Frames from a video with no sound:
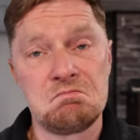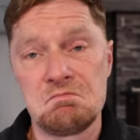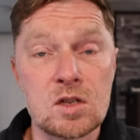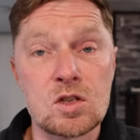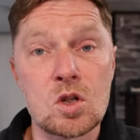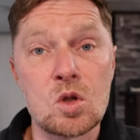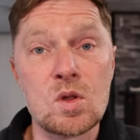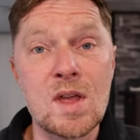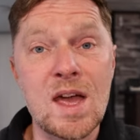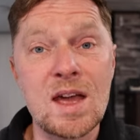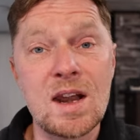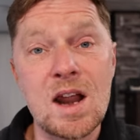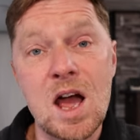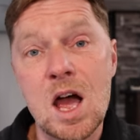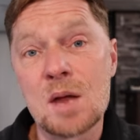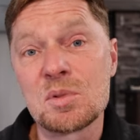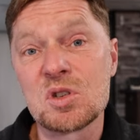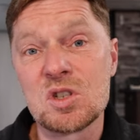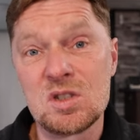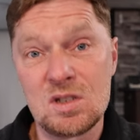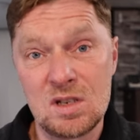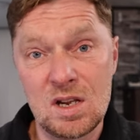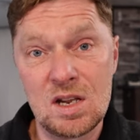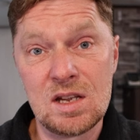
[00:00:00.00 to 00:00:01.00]
So that
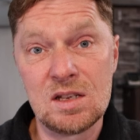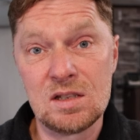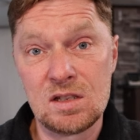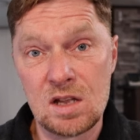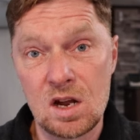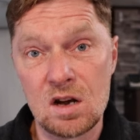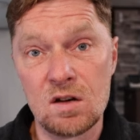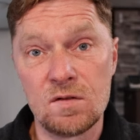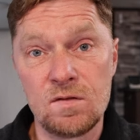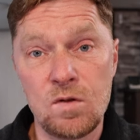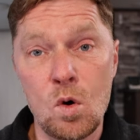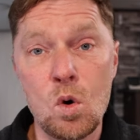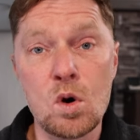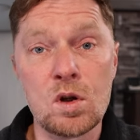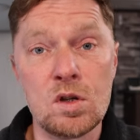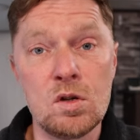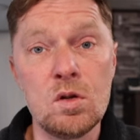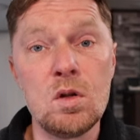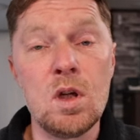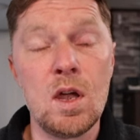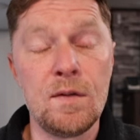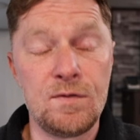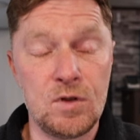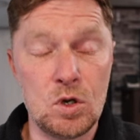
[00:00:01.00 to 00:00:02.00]
option is there for
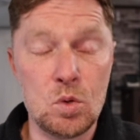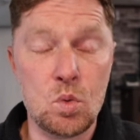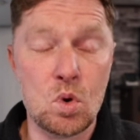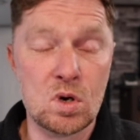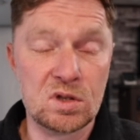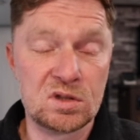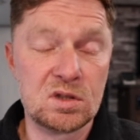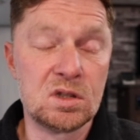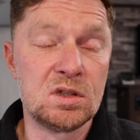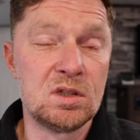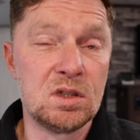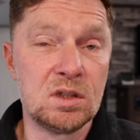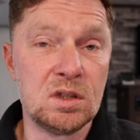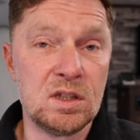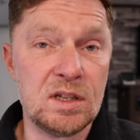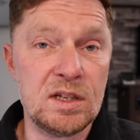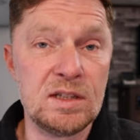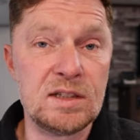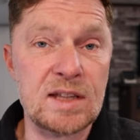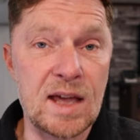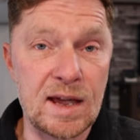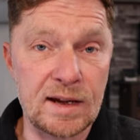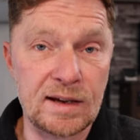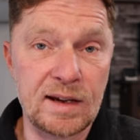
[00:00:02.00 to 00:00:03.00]
you if you want to
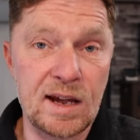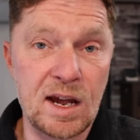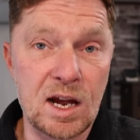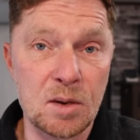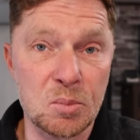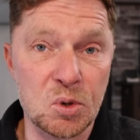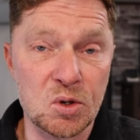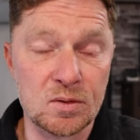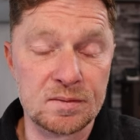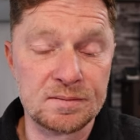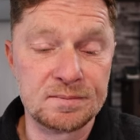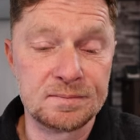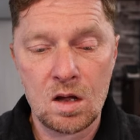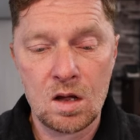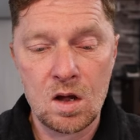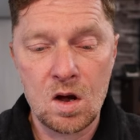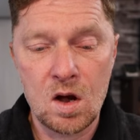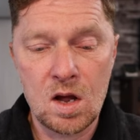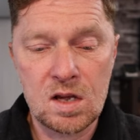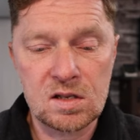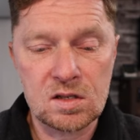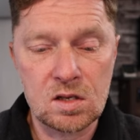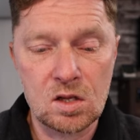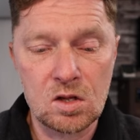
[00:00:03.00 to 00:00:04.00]
delete that camera.
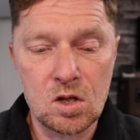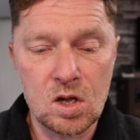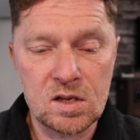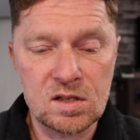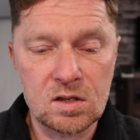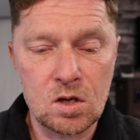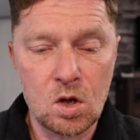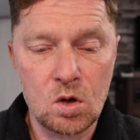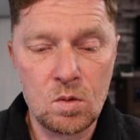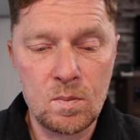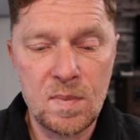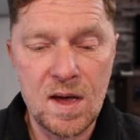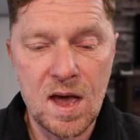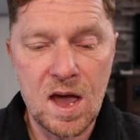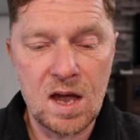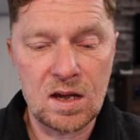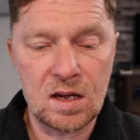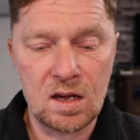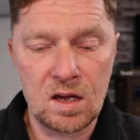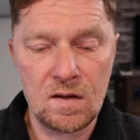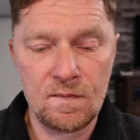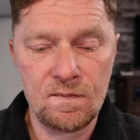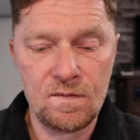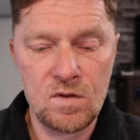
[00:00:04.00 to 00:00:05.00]
All right, so let's go
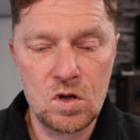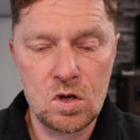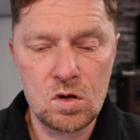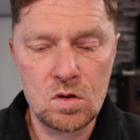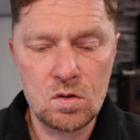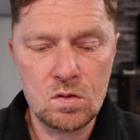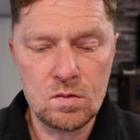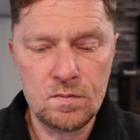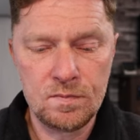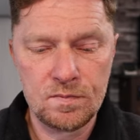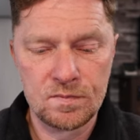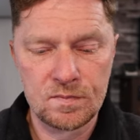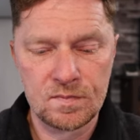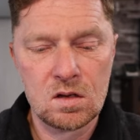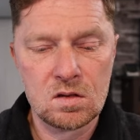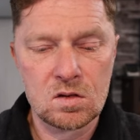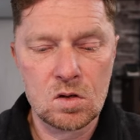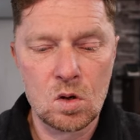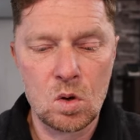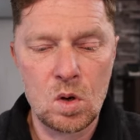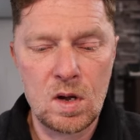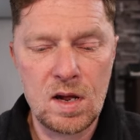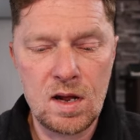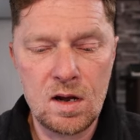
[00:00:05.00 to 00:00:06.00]
back and view.
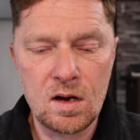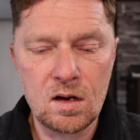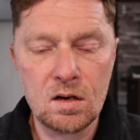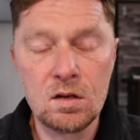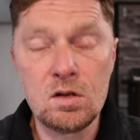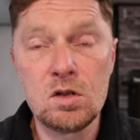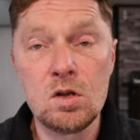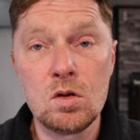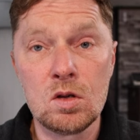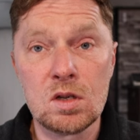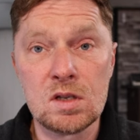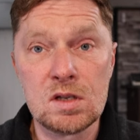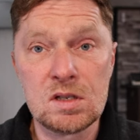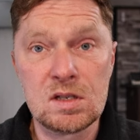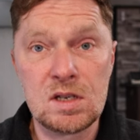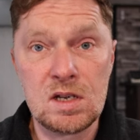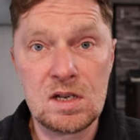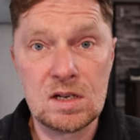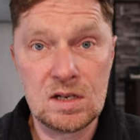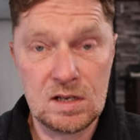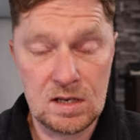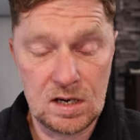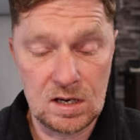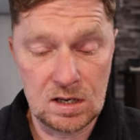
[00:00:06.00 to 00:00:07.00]
So here you can
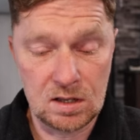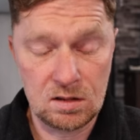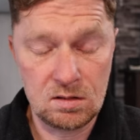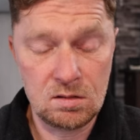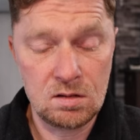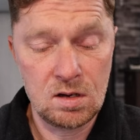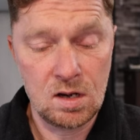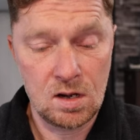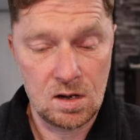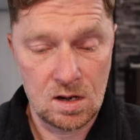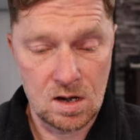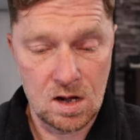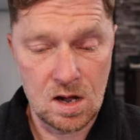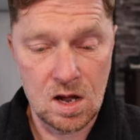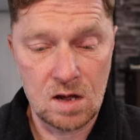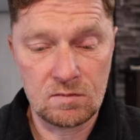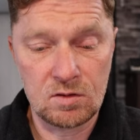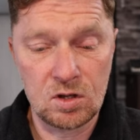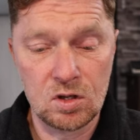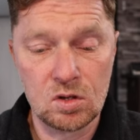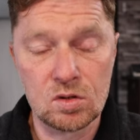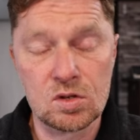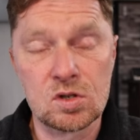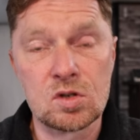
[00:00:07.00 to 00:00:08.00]
see again, I
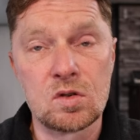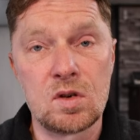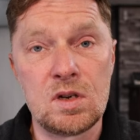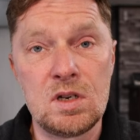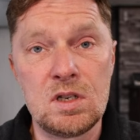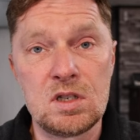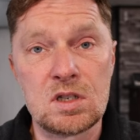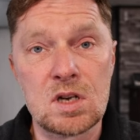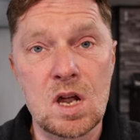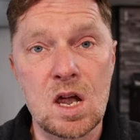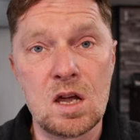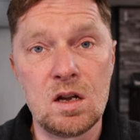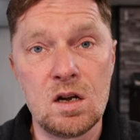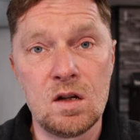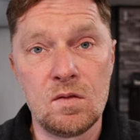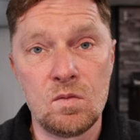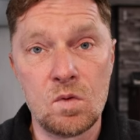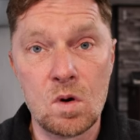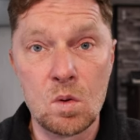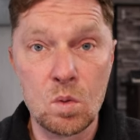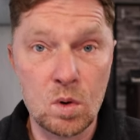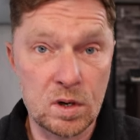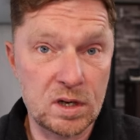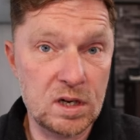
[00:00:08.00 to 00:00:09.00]
have the little screenshot of
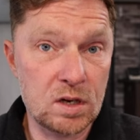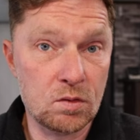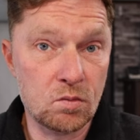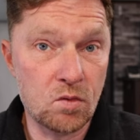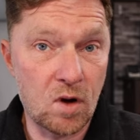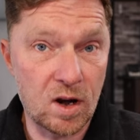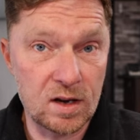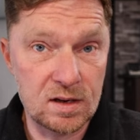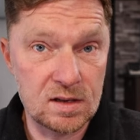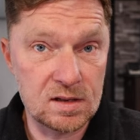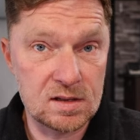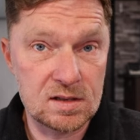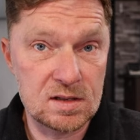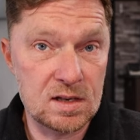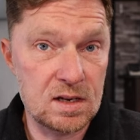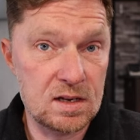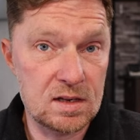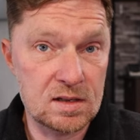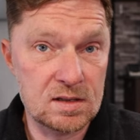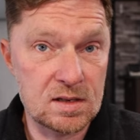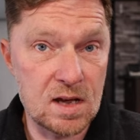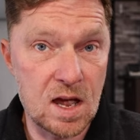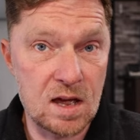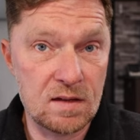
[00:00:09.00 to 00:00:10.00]
what we're getting ready to see
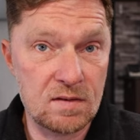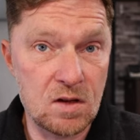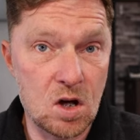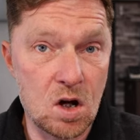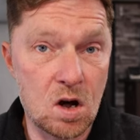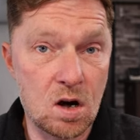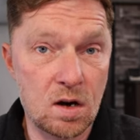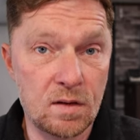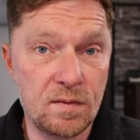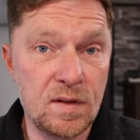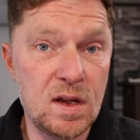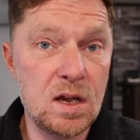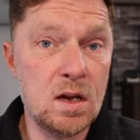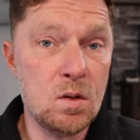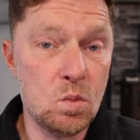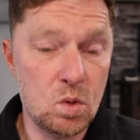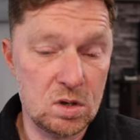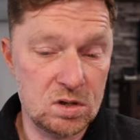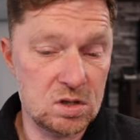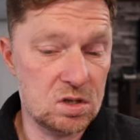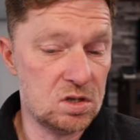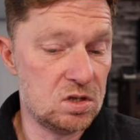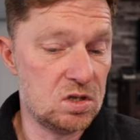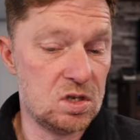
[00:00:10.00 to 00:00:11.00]
inside the RV,
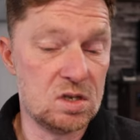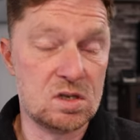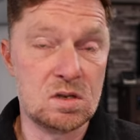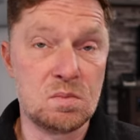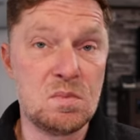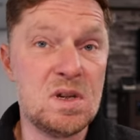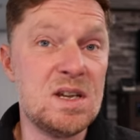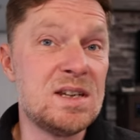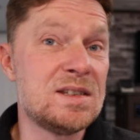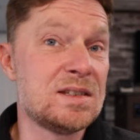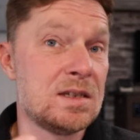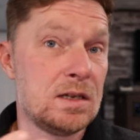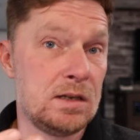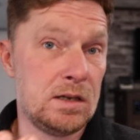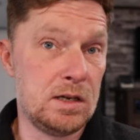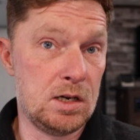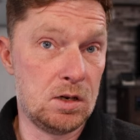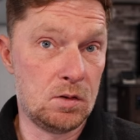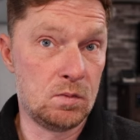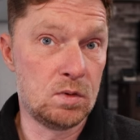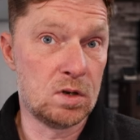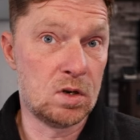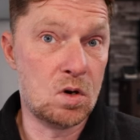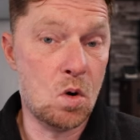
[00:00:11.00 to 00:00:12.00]
which is just me sitting
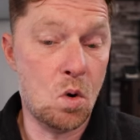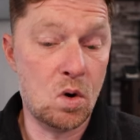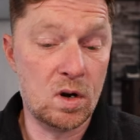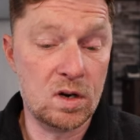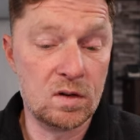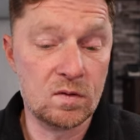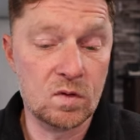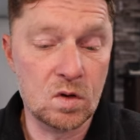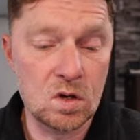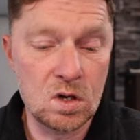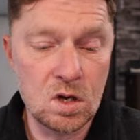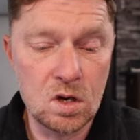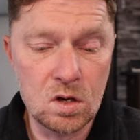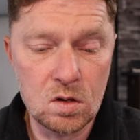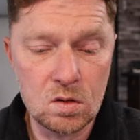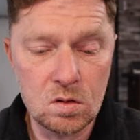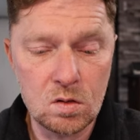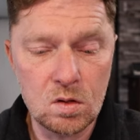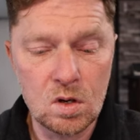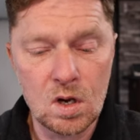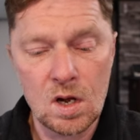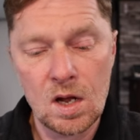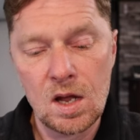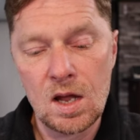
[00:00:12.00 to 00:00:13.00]
here recording for
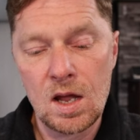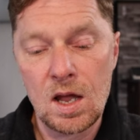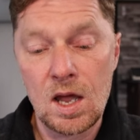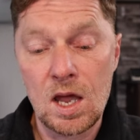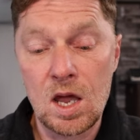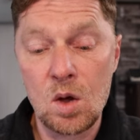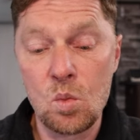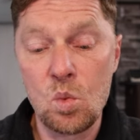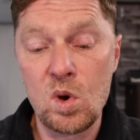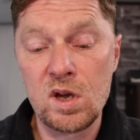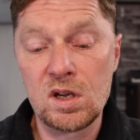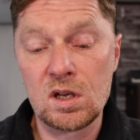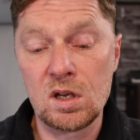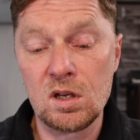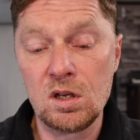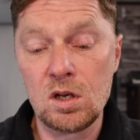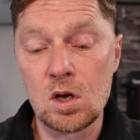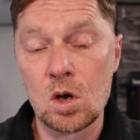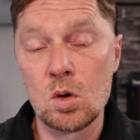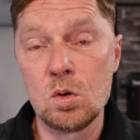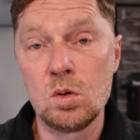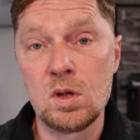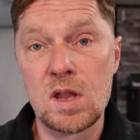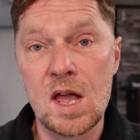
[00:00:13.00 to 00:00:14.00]
you, and we can
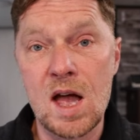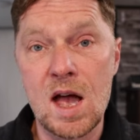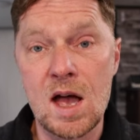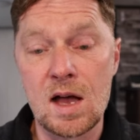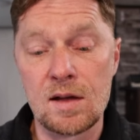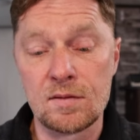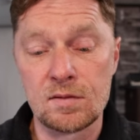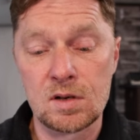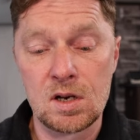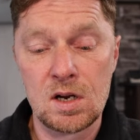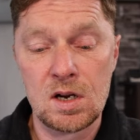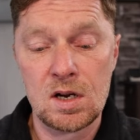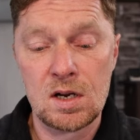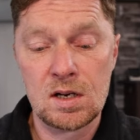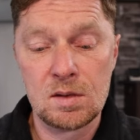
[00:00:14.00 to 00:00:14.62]
go live.